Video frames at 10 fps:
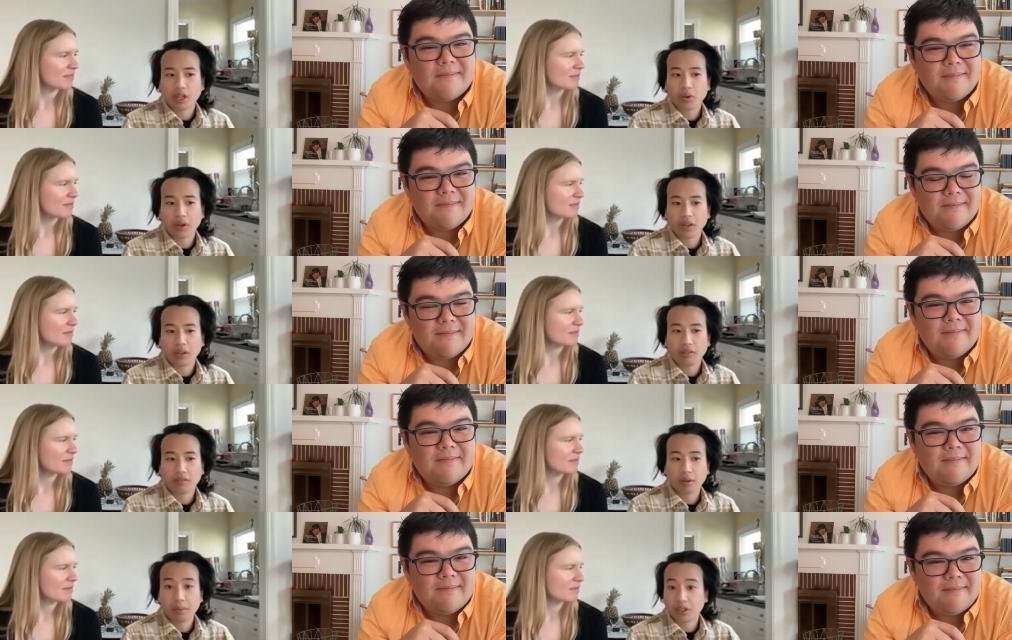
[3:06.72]
Speaker 1: going
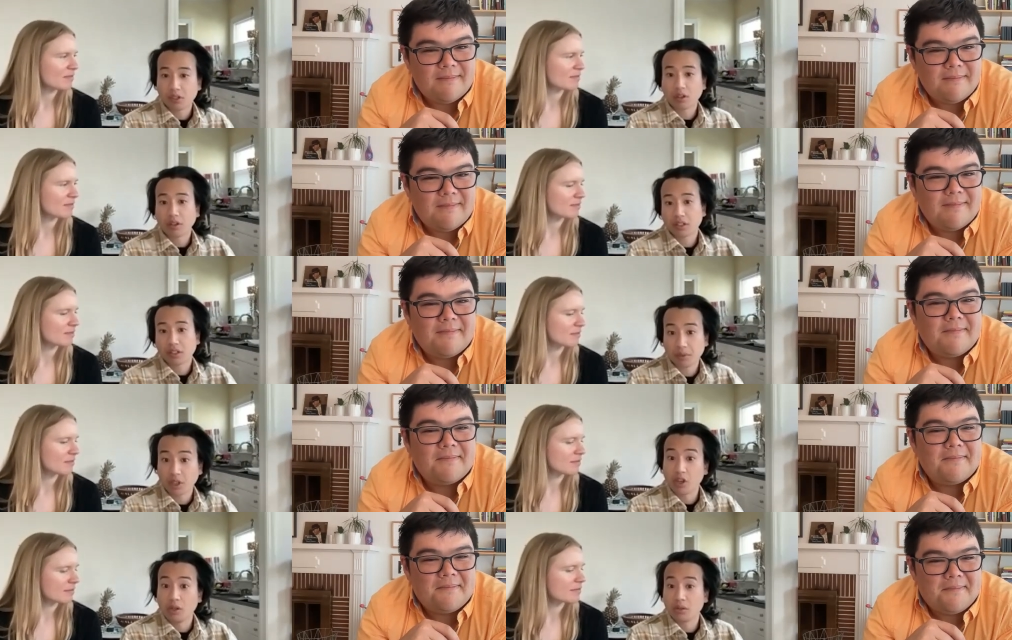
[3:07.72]
from installing
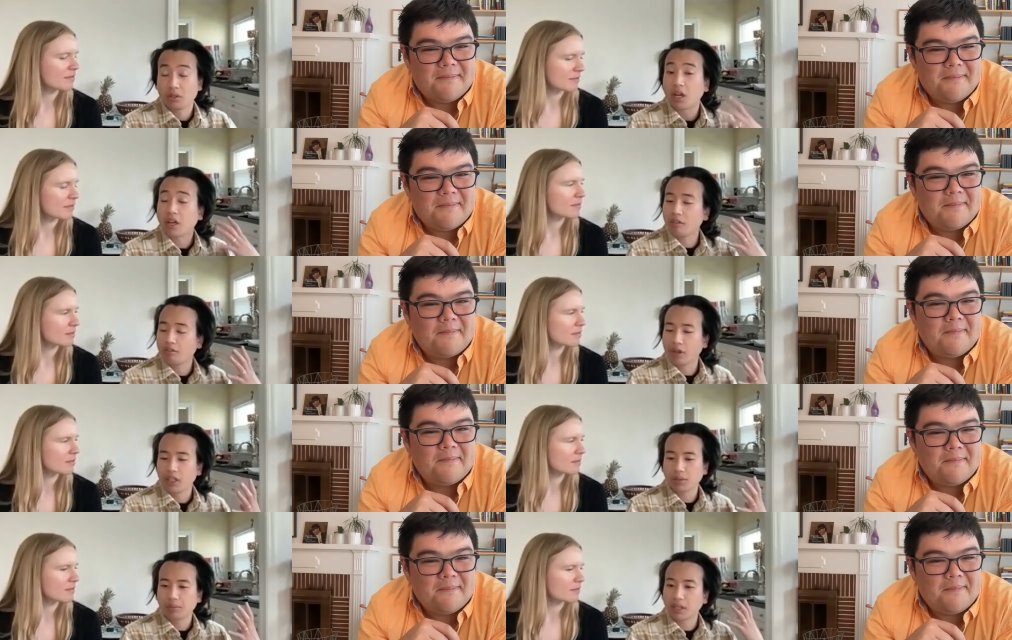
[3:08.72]
something new, so not converting
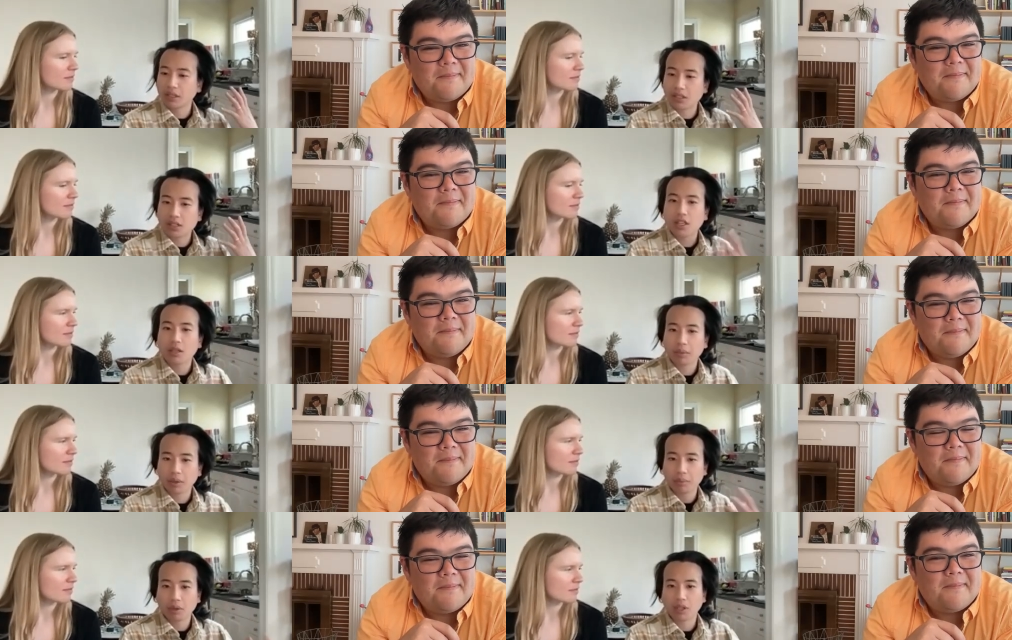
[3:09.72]
something existing,
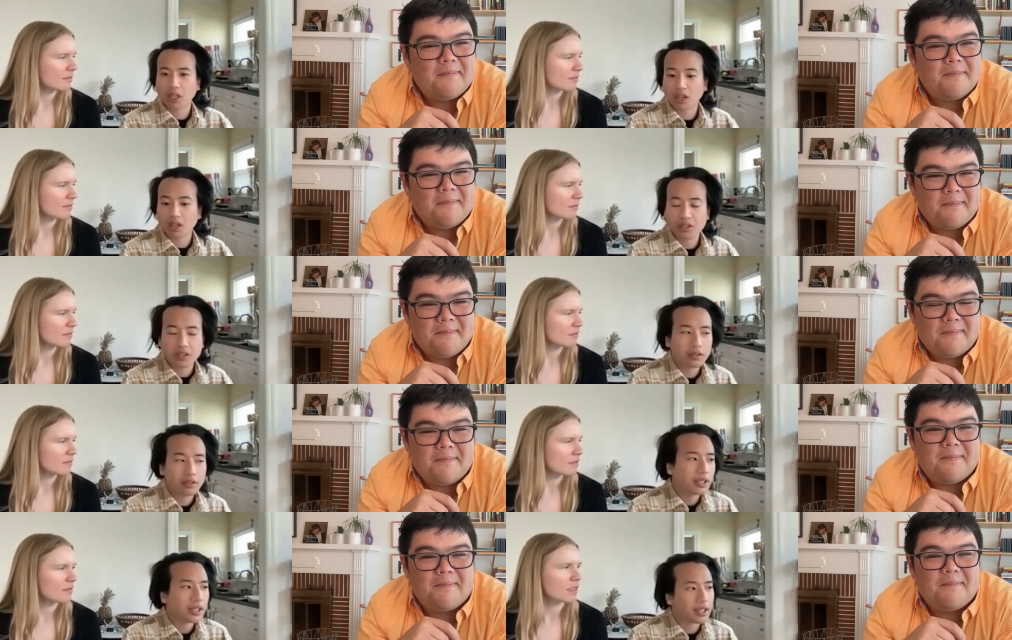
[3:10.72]
but building
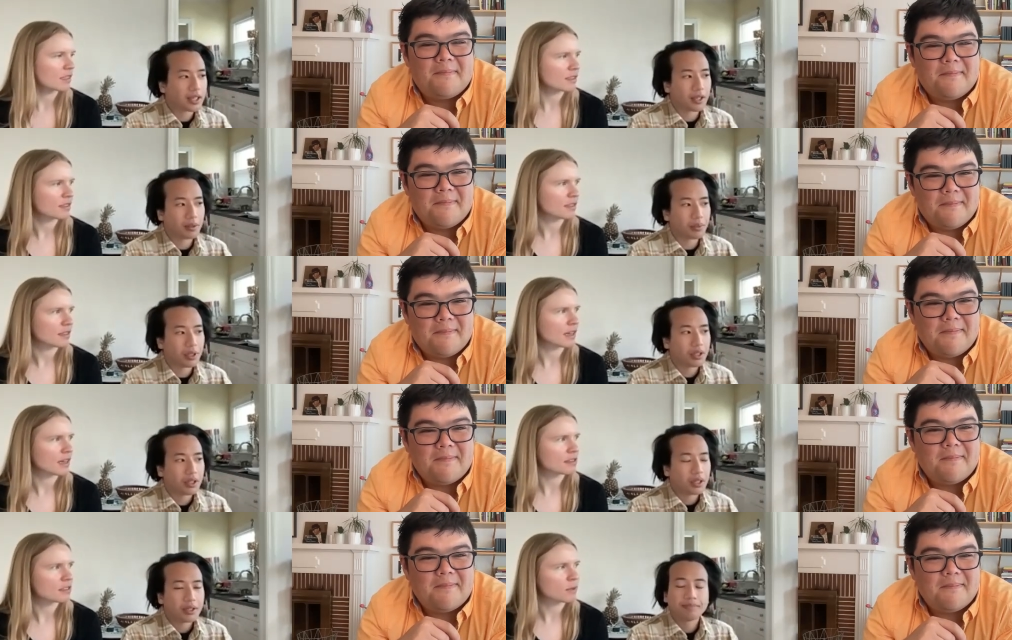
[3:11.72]
onto.
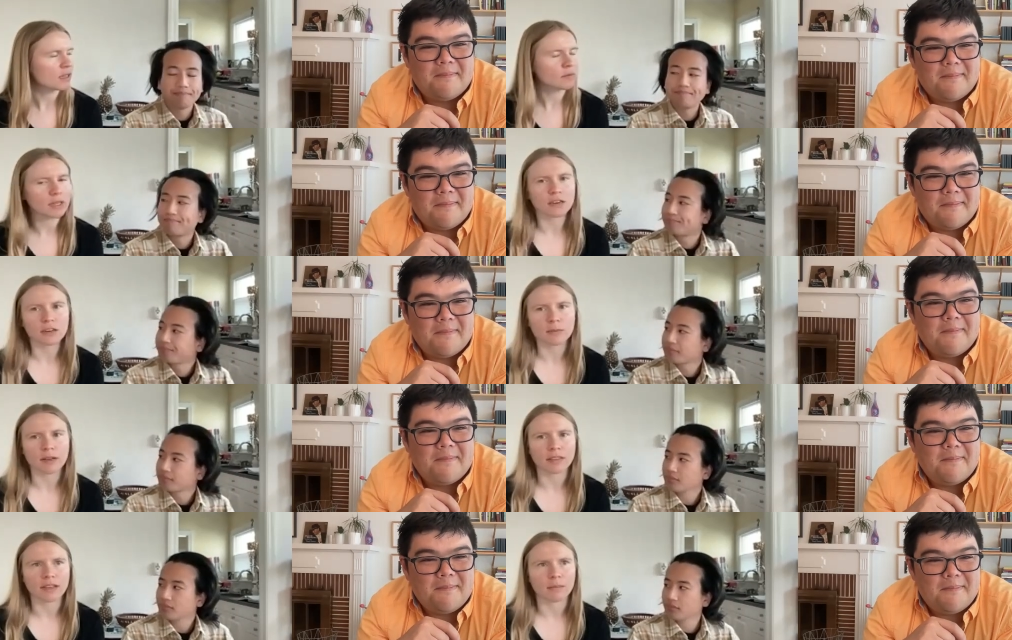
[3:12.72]
Speaker 2: Yeah, so we'd heard
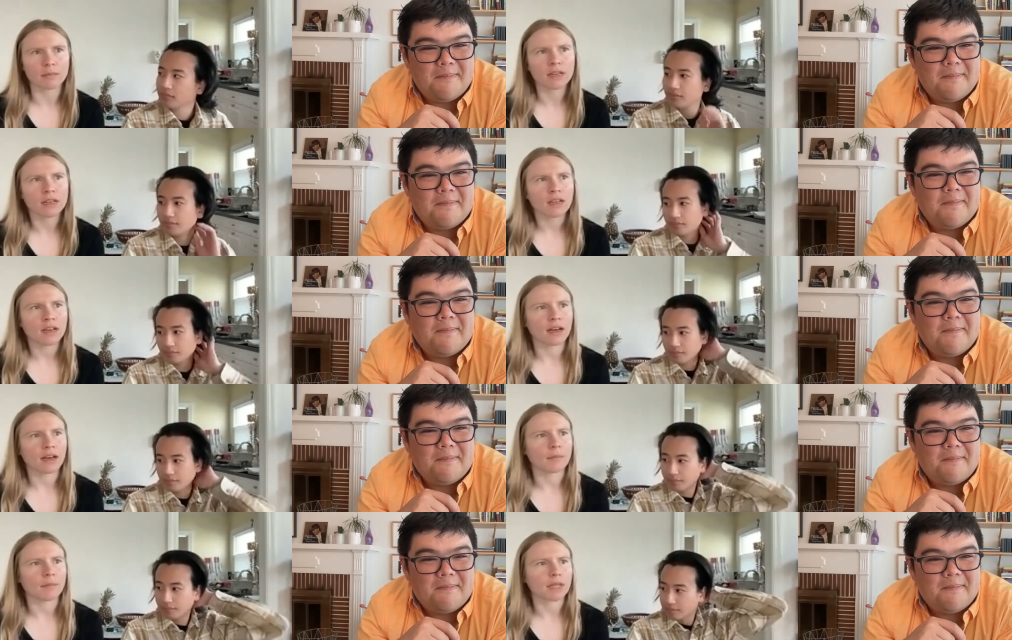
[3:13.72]
about them,
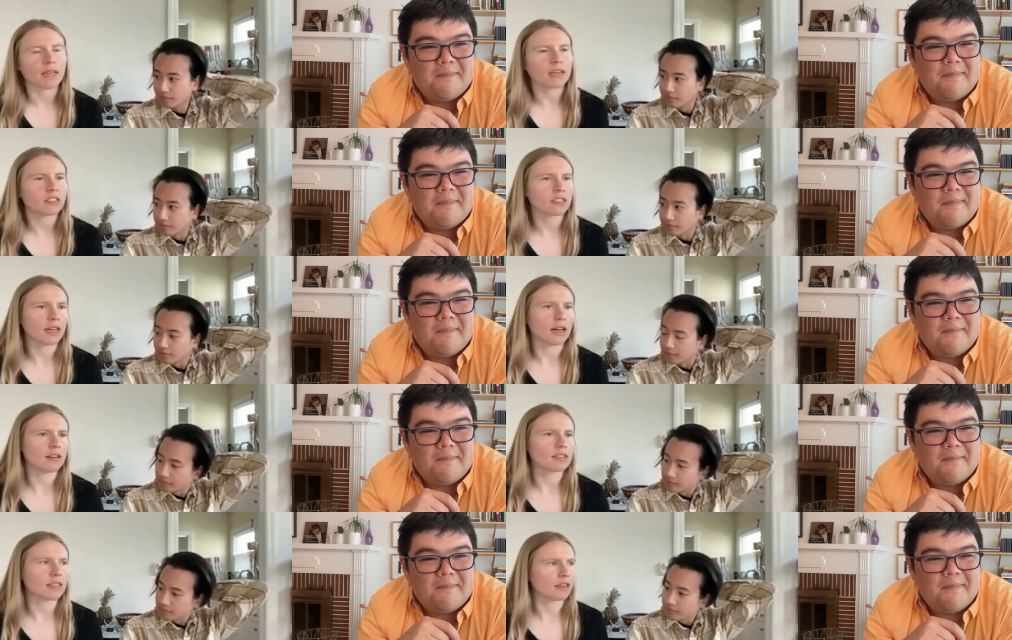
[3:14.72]
and actually
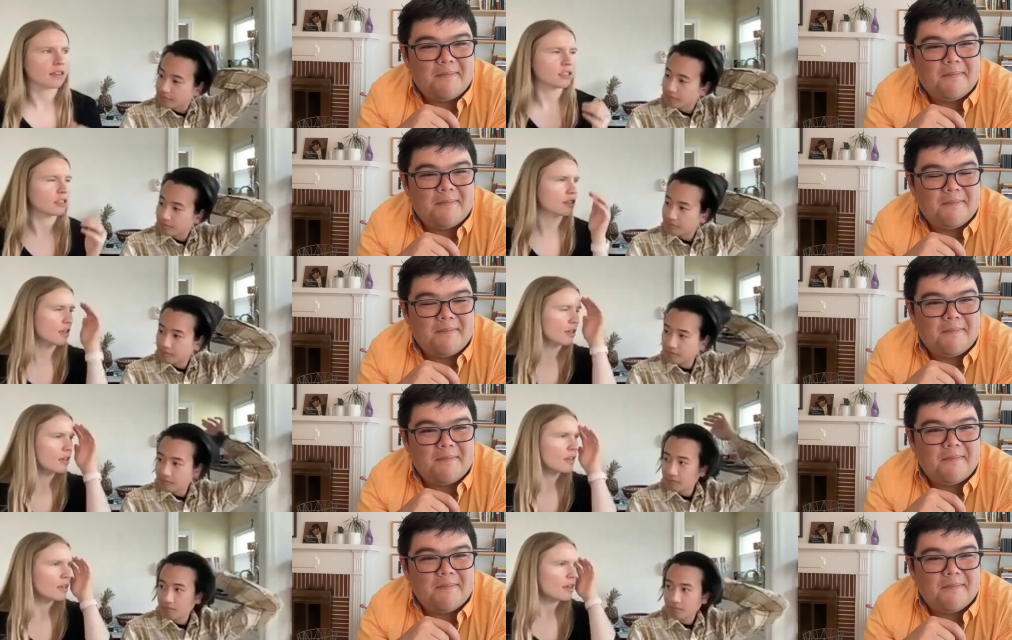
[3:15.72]
Alex had initially
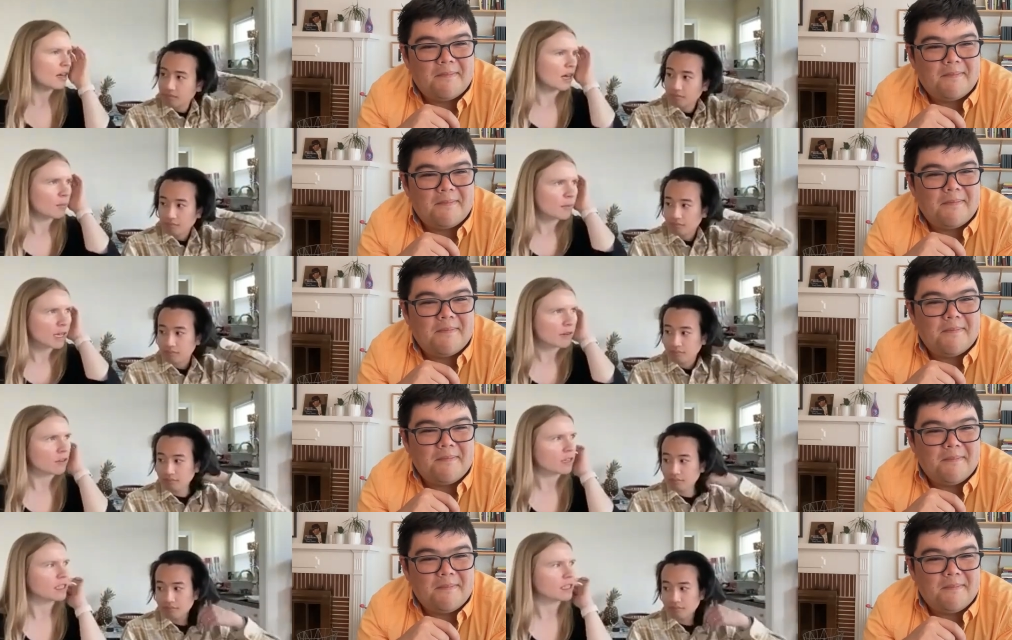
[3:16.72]
kind of looked